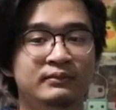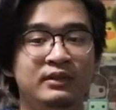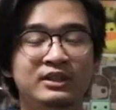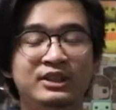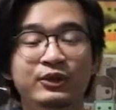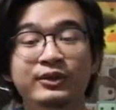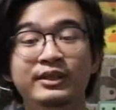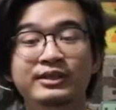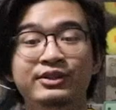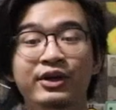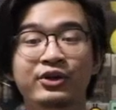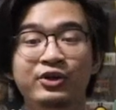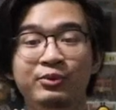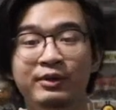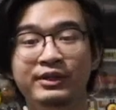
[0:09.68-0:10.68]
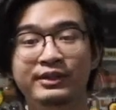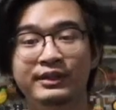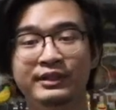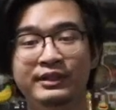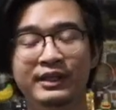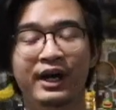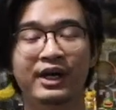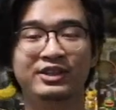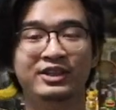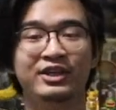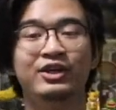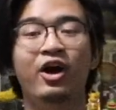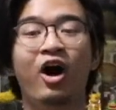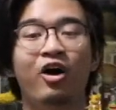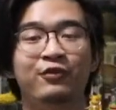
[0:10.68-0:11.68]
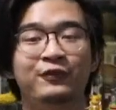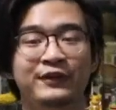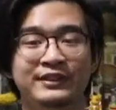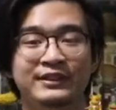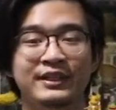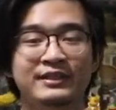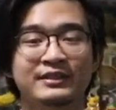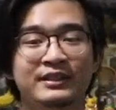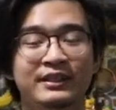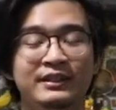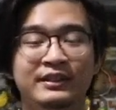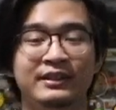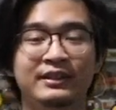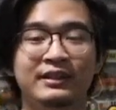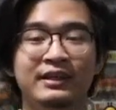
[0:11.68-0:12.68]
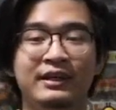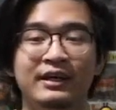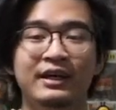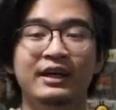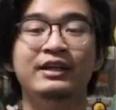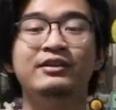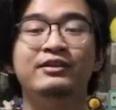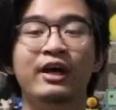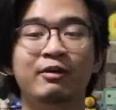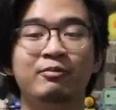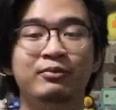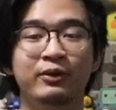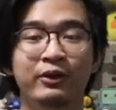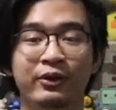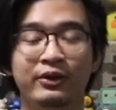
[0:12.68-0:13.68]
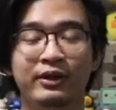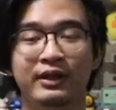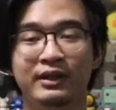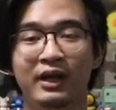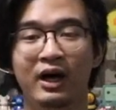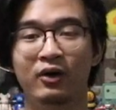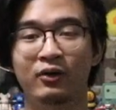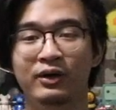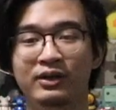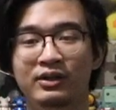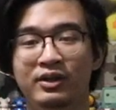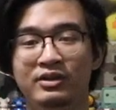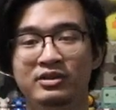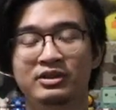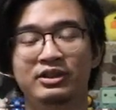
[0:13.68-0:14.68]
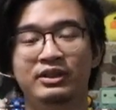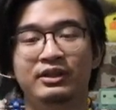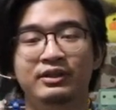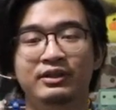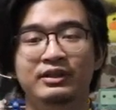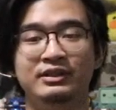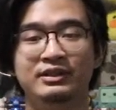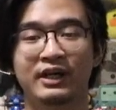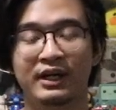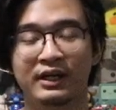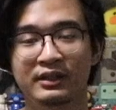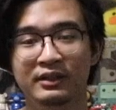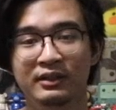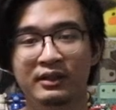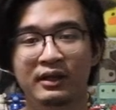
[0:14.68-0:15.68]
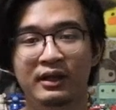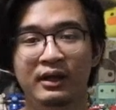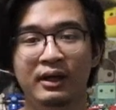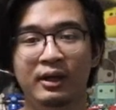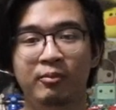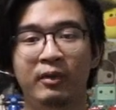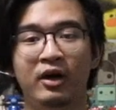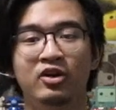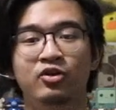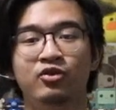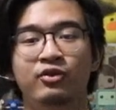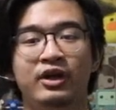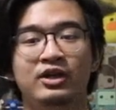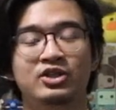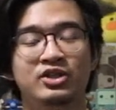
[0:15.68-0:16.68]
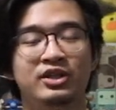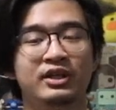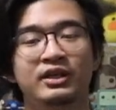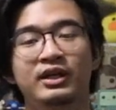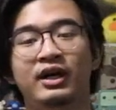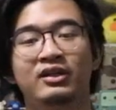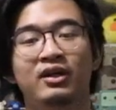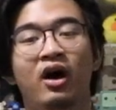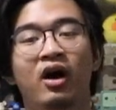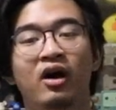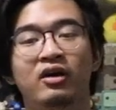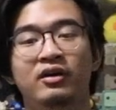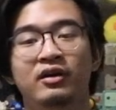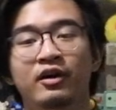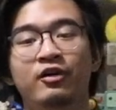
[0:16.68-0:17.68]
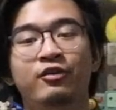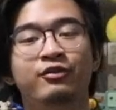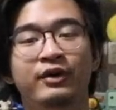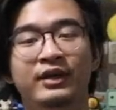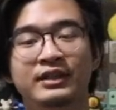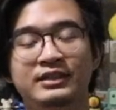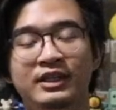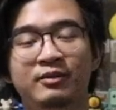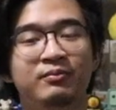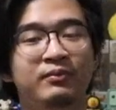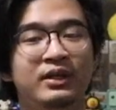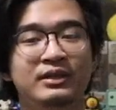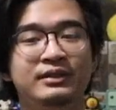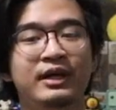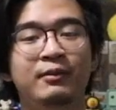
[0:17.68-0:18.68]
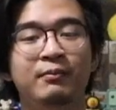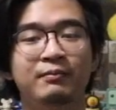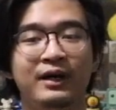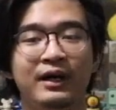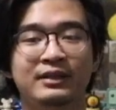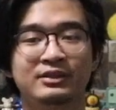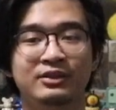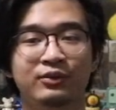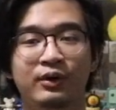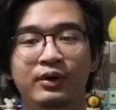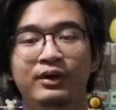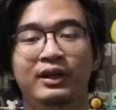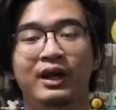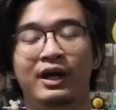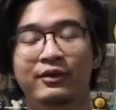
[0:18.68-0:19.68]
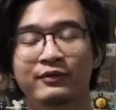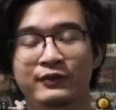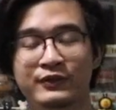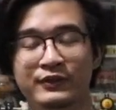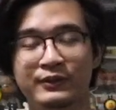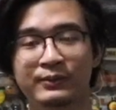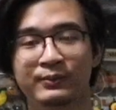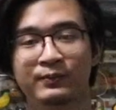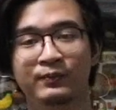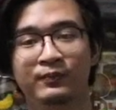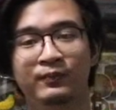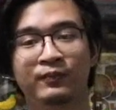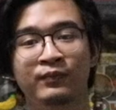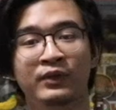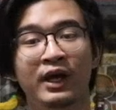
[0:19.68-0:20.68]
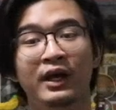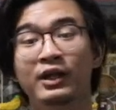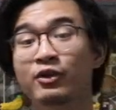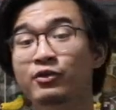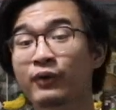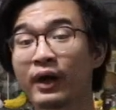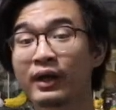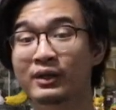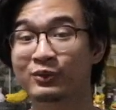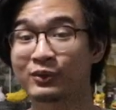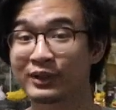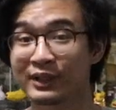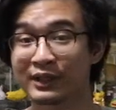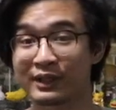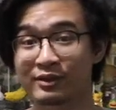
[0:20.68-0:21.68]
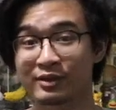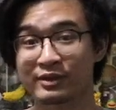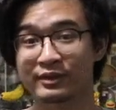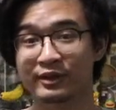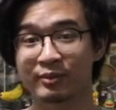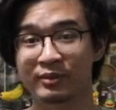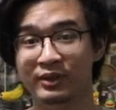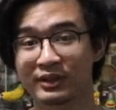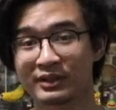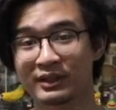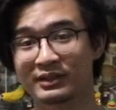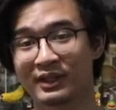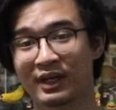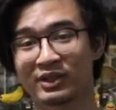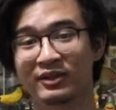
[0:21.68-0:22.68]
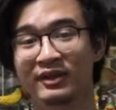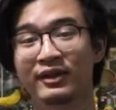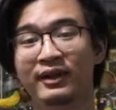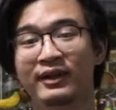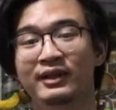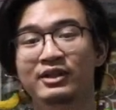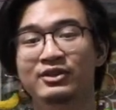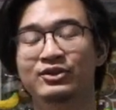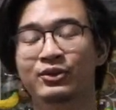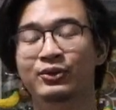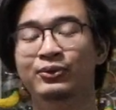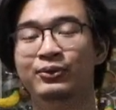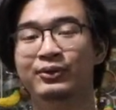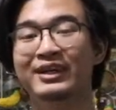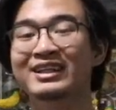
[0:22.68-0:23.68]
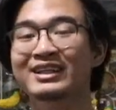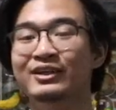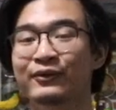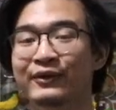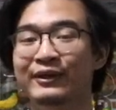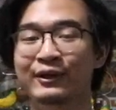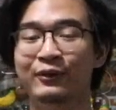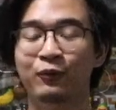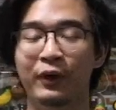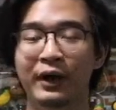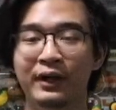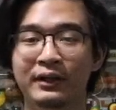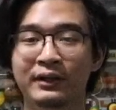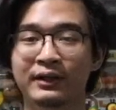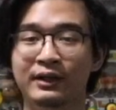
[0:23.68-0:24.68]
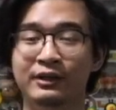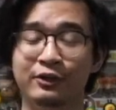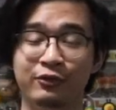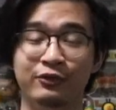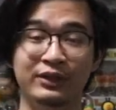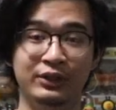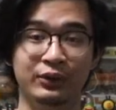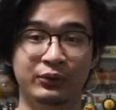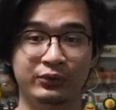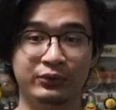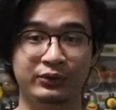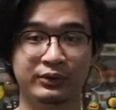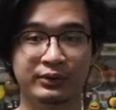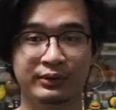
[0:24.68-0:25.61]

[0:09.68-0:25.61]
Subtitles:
So this documentary actually offers us an in-depth look at how industrial design, manufacturing, and art affects and make impacts to our lives. And I find it really interesting because it's actually really shown really well in the videos.